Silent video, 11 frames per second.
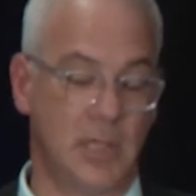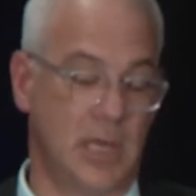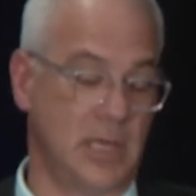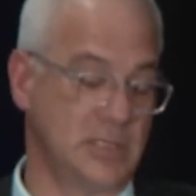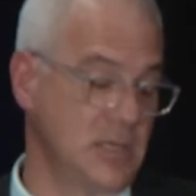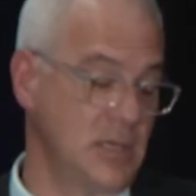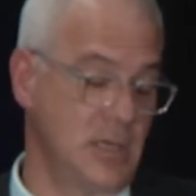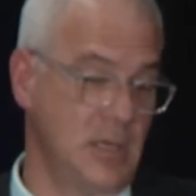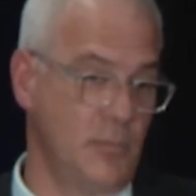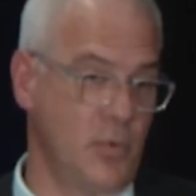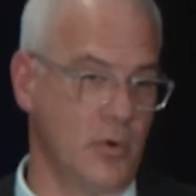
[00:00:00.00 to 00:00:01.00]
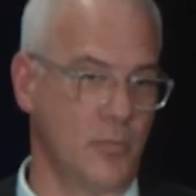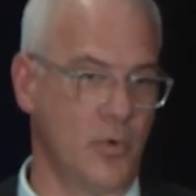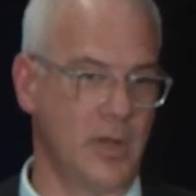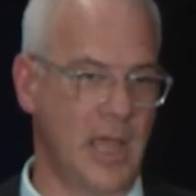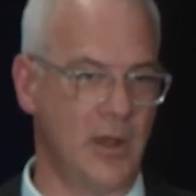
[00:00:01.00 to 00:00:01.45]
It is an important
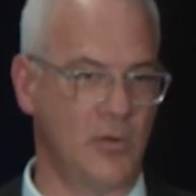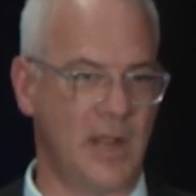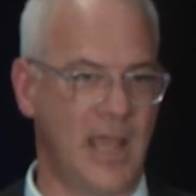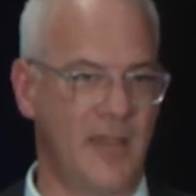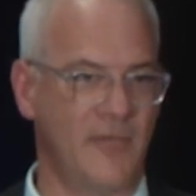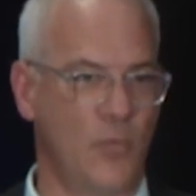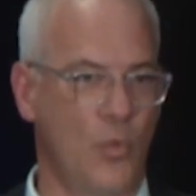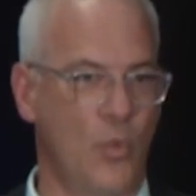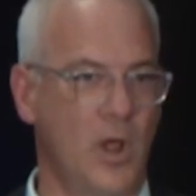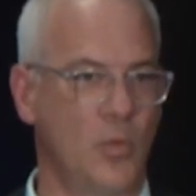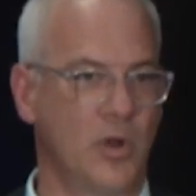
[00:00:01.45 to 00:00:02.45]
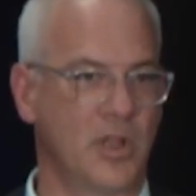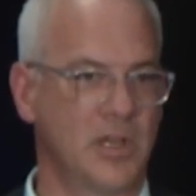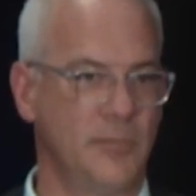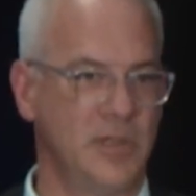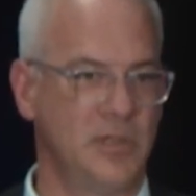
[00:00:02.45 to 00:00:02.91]
point. I don't have what we're going
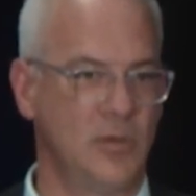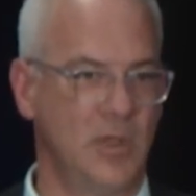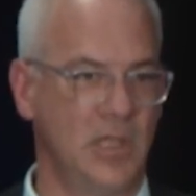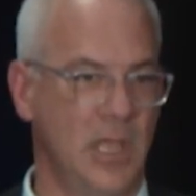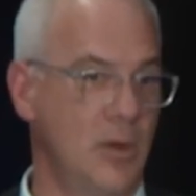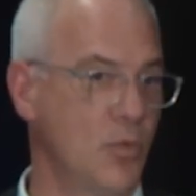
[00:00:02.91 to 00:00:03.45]
to be doing yet.